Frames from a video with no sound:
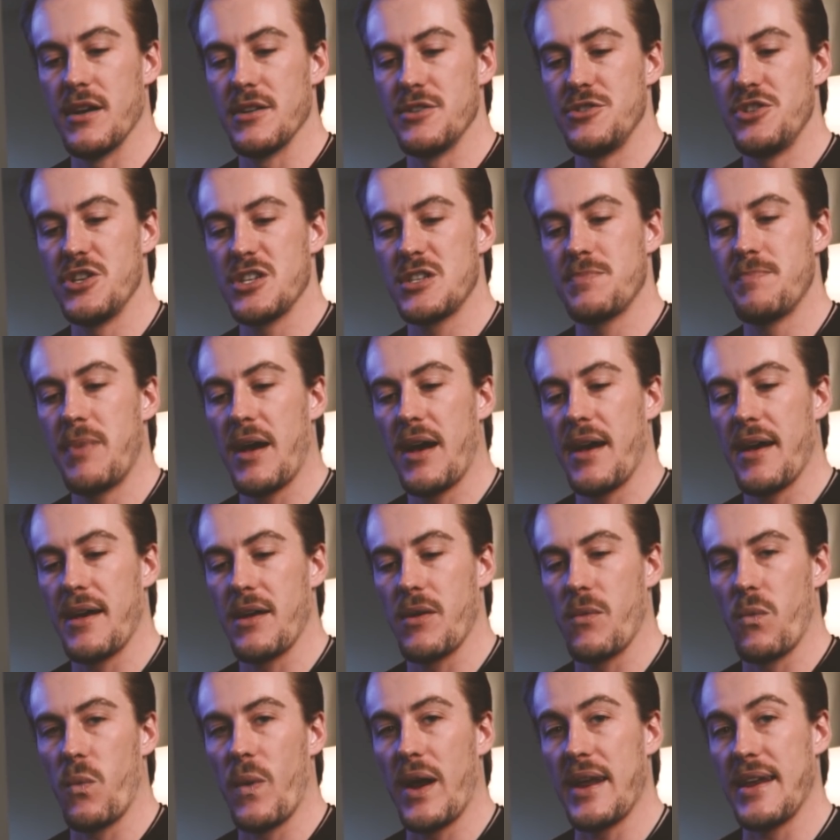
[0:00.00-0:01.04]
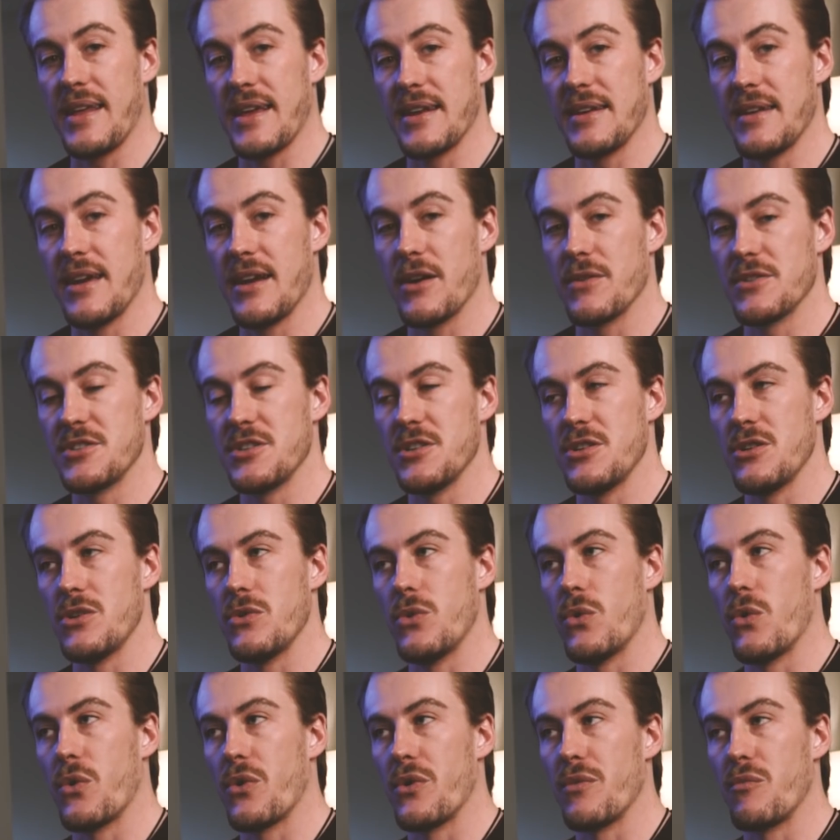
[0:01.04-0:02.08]
just by waiting a day or two
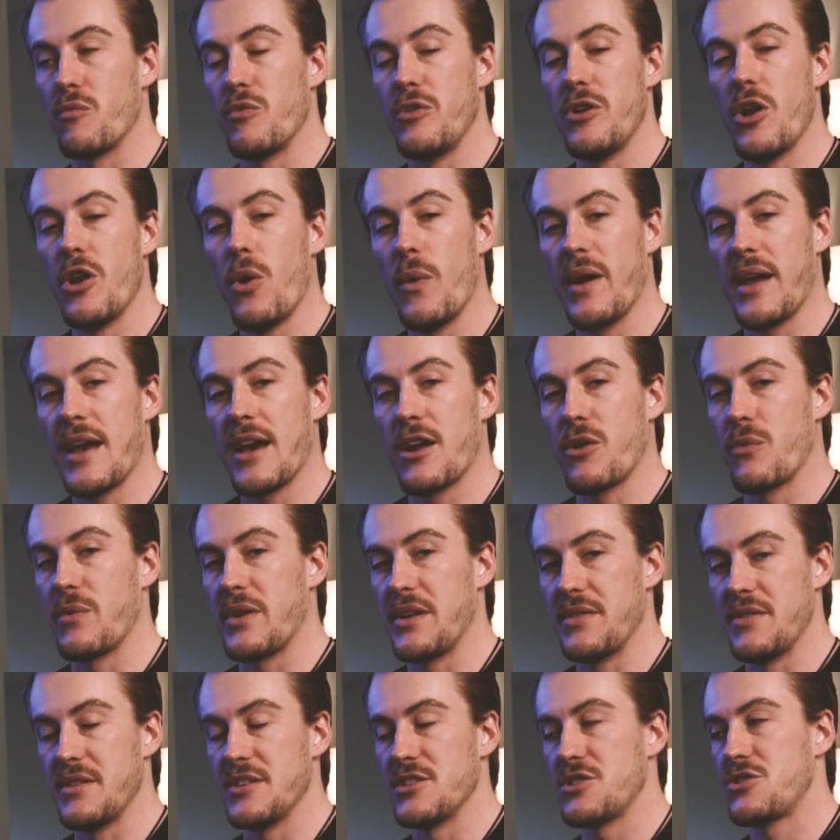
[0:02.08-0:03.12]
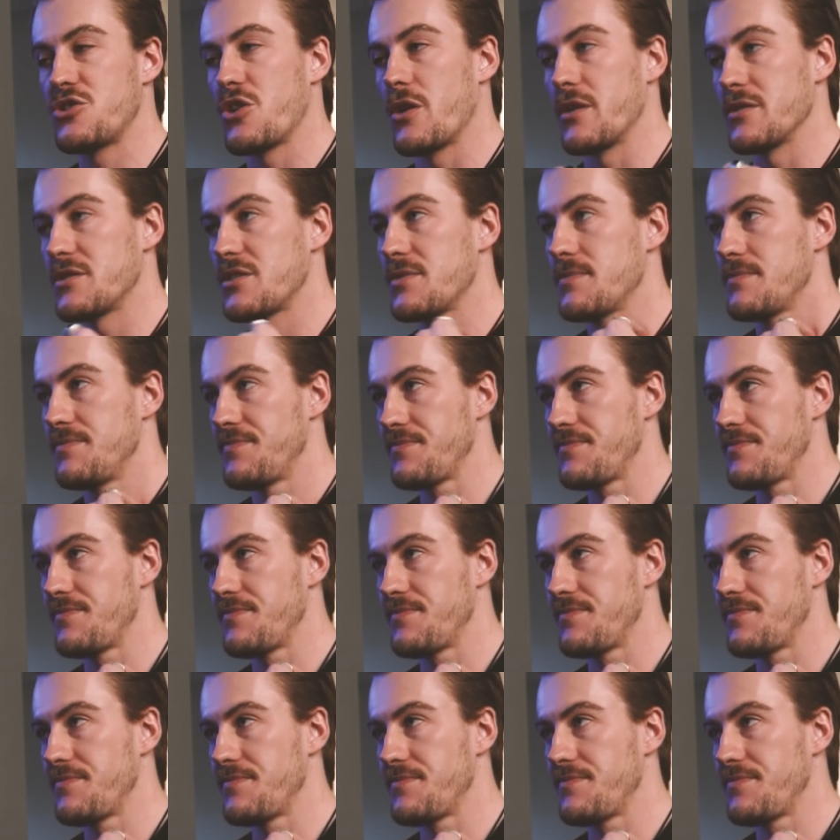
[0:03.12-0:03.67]
or knowing how to read these charts.